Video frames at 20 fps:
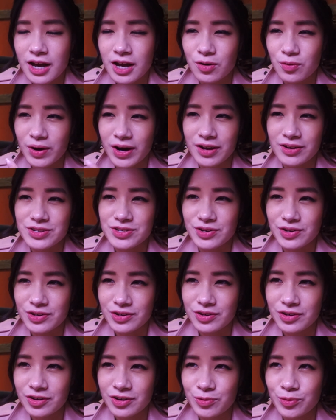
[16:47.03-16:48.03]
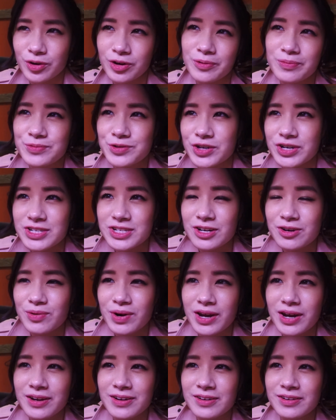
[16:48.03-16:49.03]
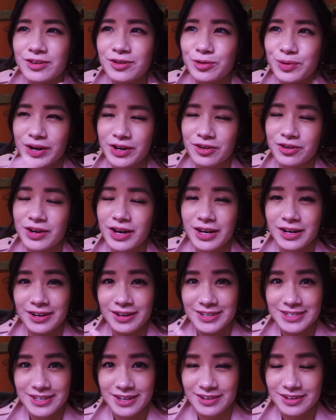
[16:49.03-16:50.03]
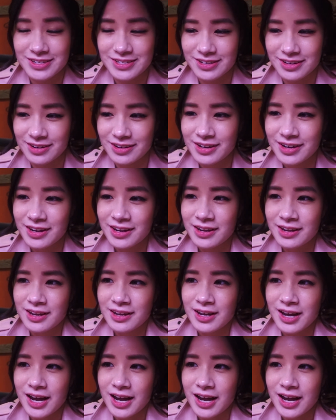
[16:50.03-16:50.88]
around Tokyo, well, just around Ueno and Asakusa.